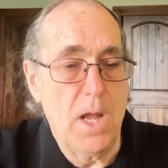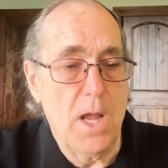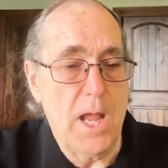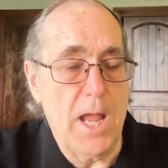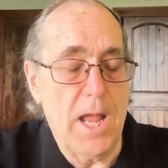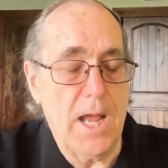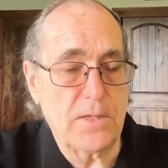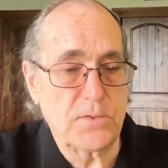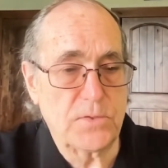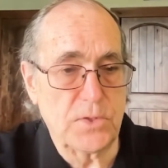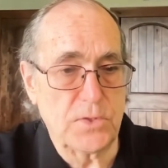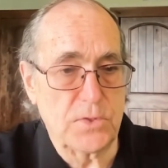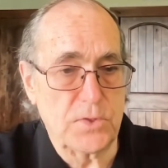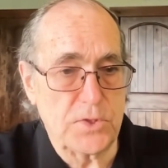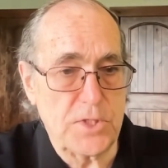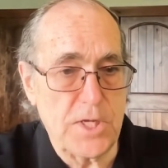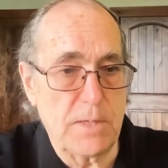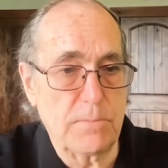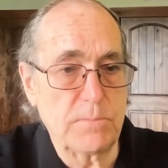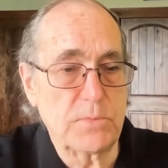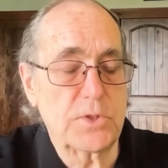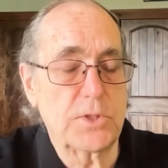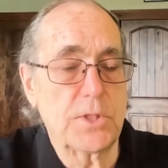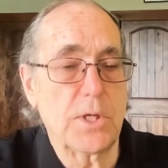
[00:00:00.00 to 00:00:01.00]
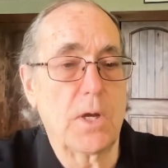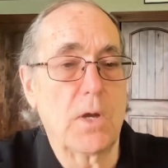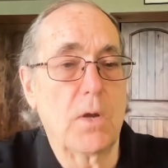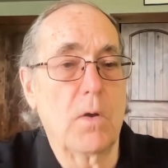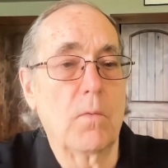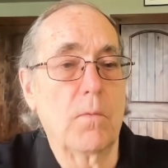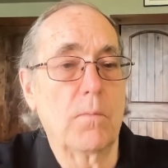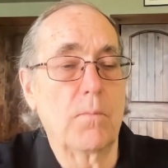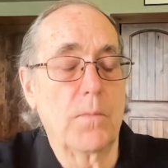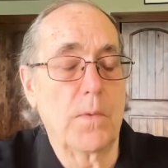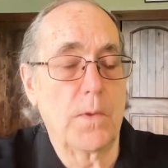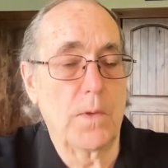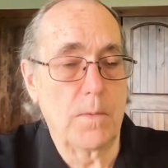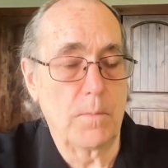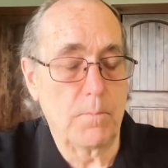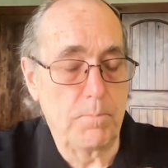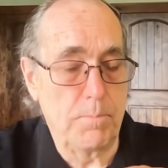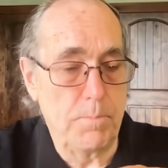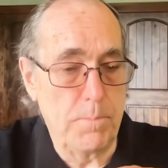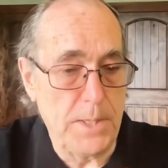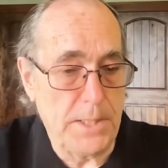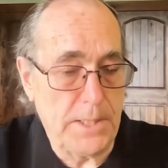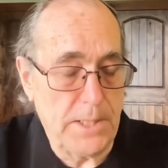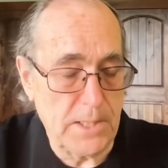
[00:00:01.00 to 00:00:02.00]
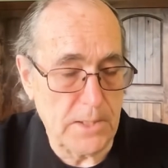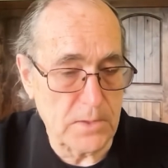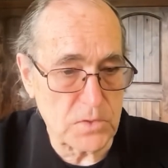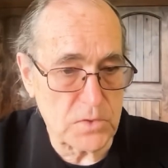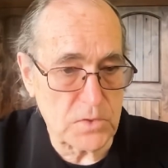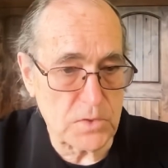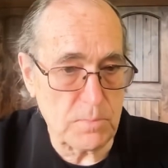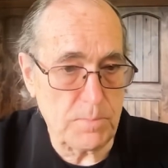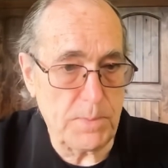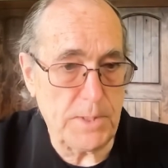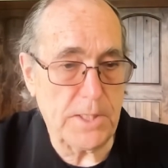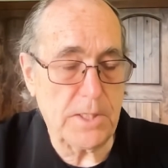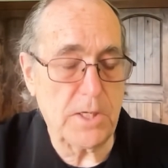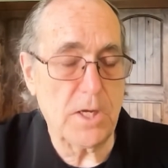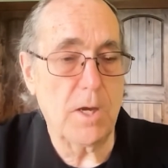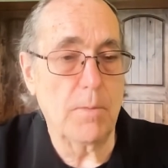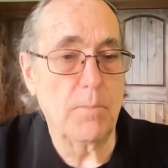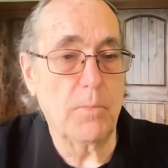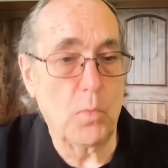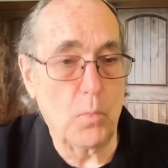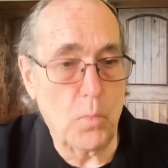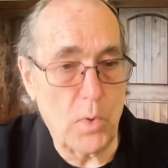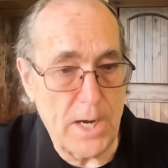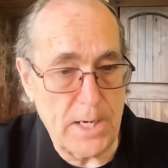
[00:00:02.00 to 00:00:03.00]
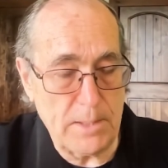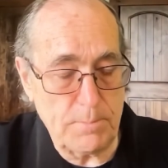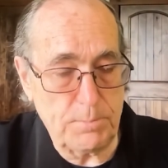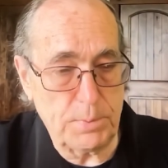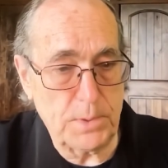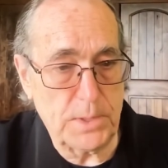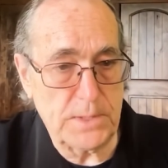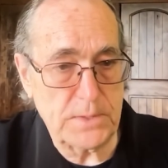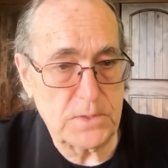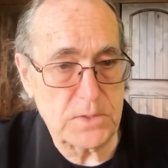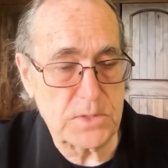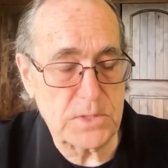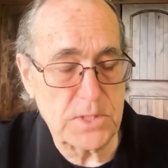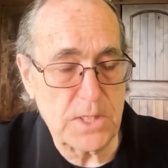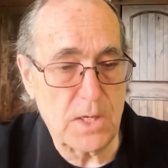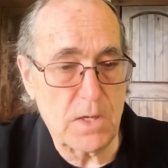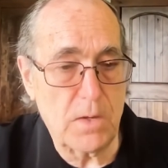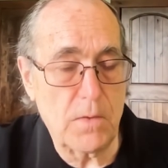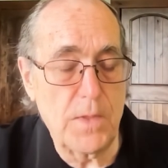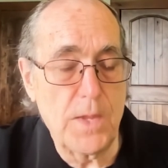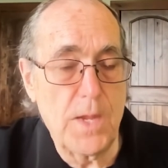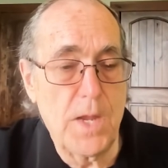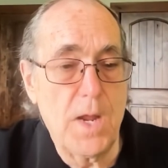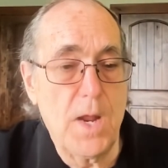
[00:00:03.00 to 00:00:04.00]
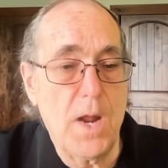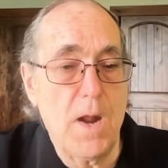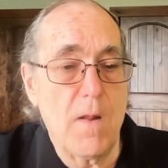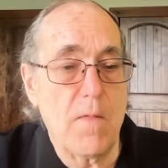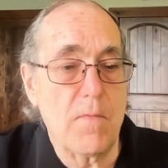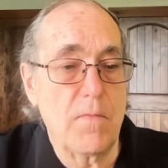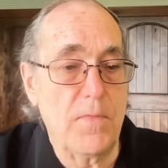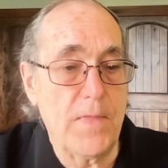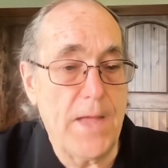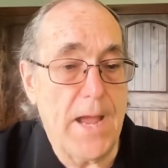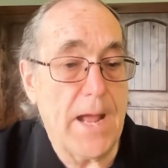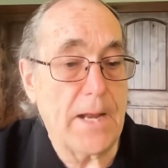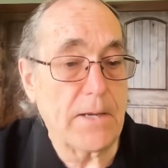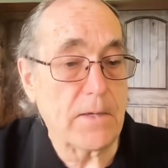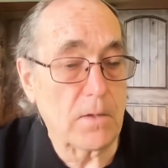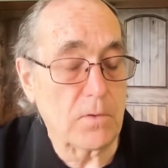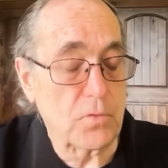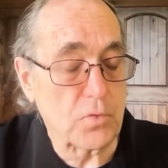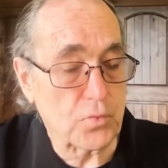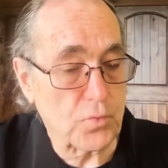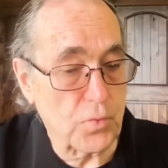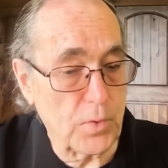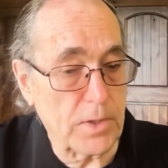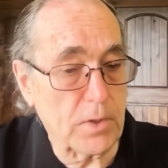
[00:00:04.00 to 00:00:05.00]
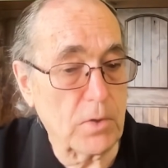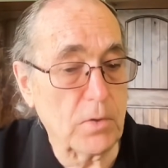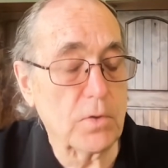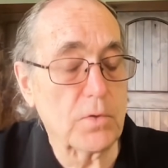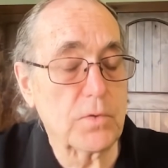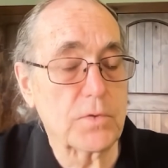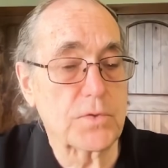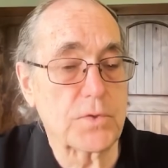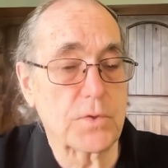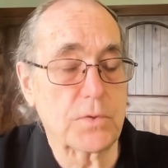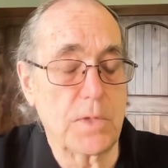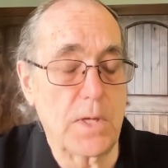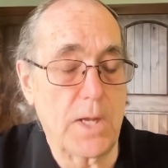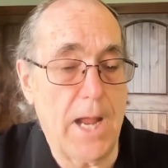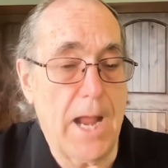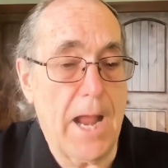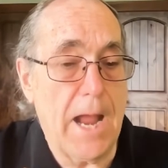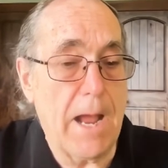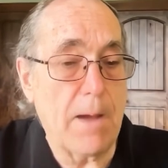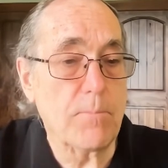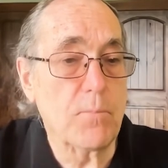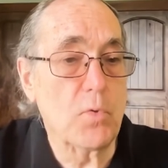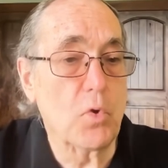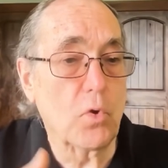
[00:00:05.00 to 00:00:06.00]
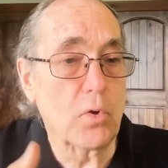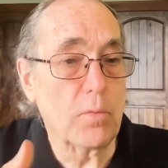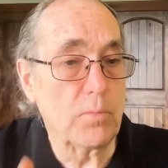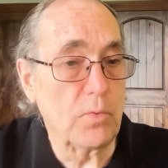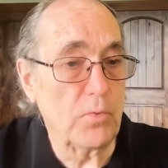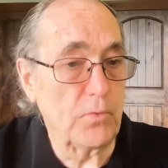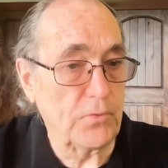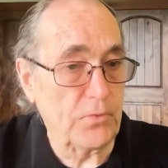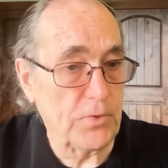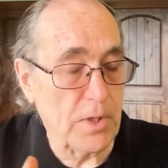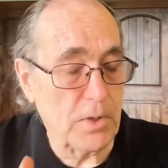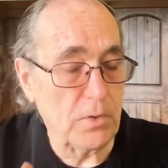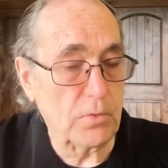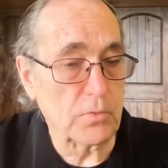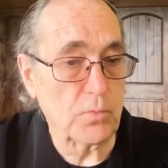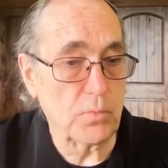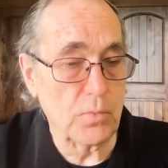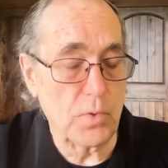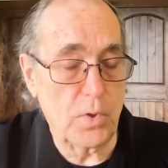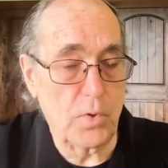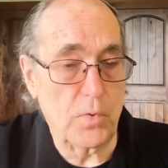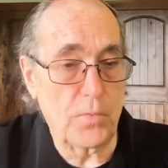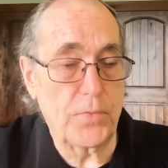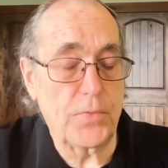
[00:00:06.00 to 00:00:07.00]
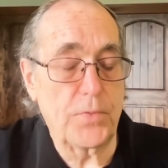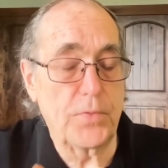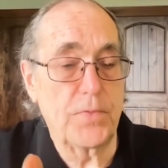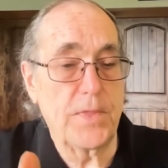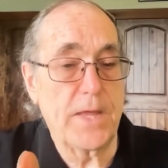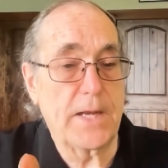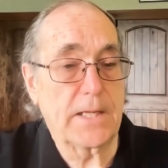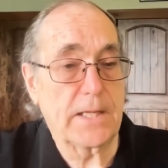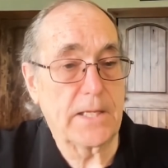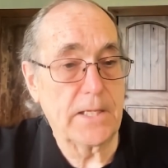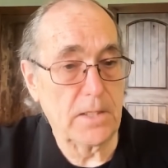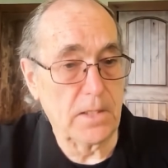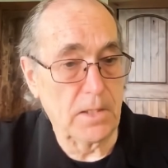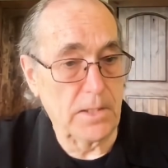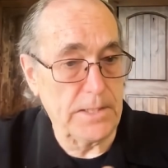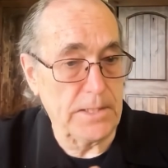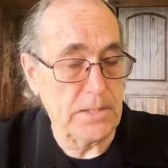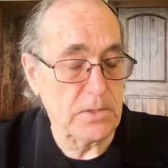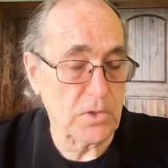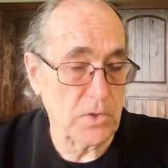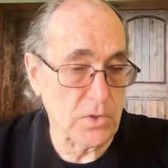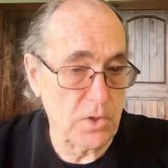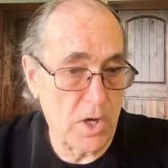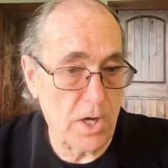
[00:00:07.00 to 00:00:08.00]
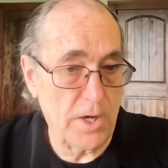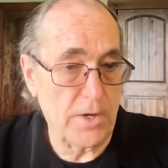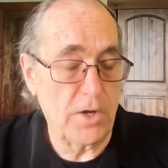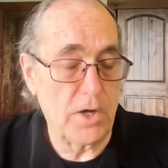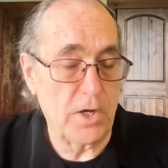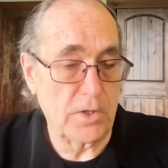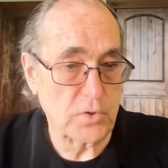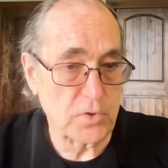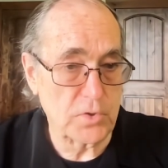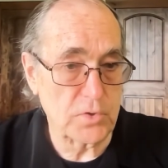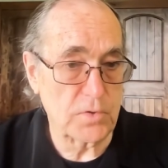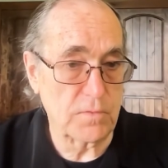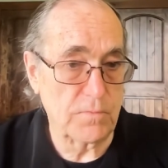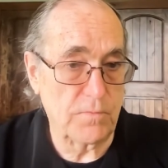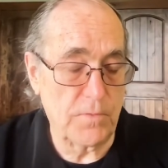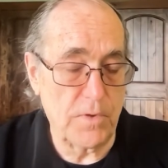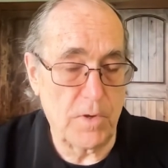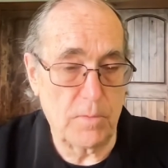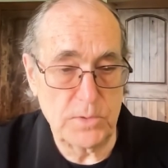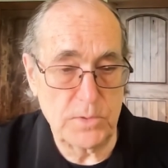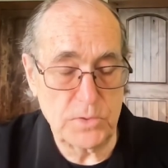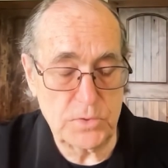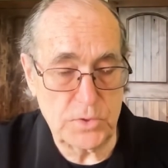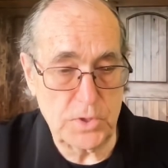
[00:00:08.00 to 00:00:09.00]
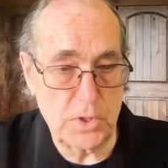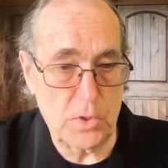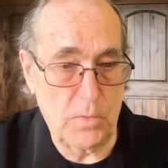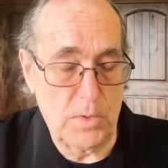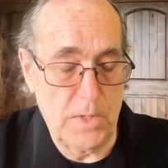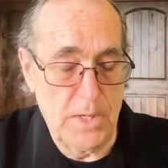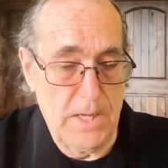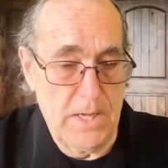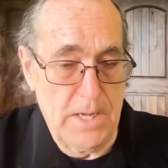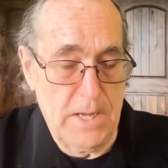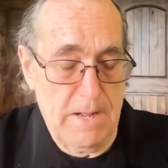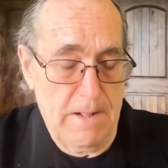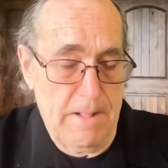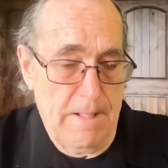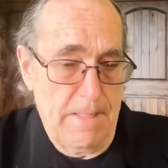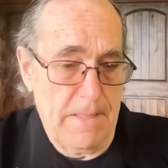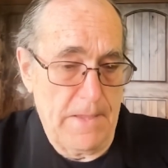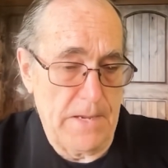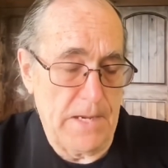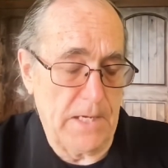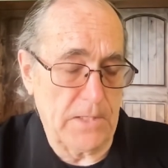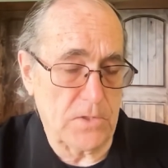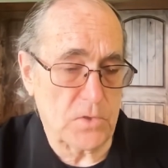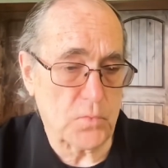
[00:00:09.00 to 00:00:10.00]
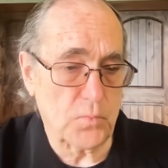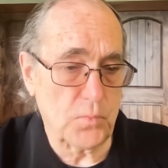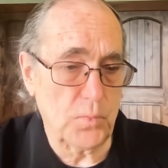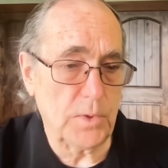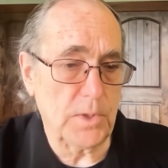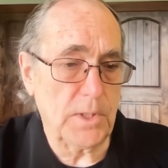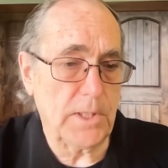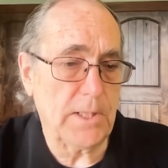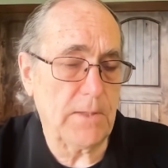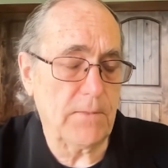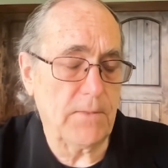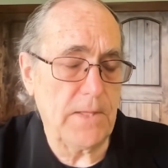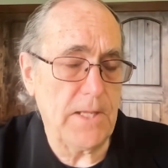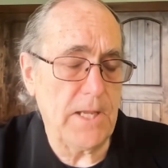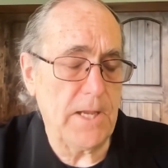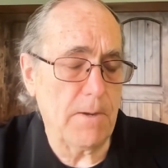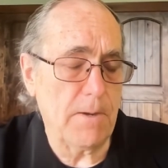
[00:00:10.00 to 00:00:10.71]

as a stem cell begins to become a white blood cell that triggers abnormal cell growth that can lead to non-Hodgkin's lymphoma. So it's really the